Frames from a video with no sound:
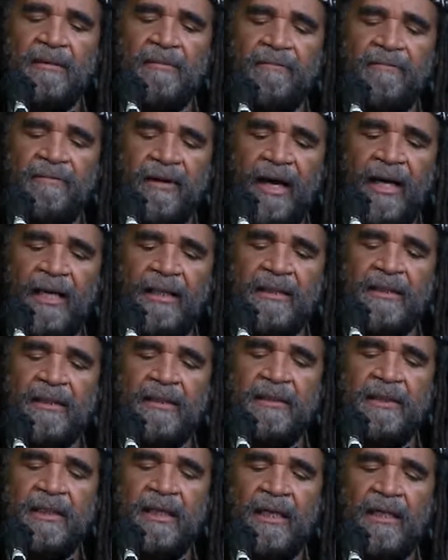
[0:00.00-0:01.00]
fats,
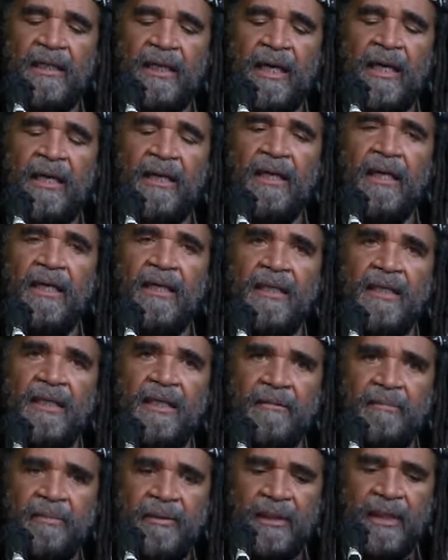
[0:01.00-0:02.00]
DNA, and
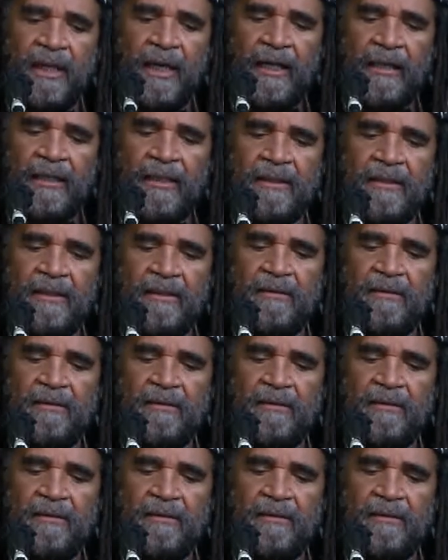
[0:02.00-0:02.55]
EPA.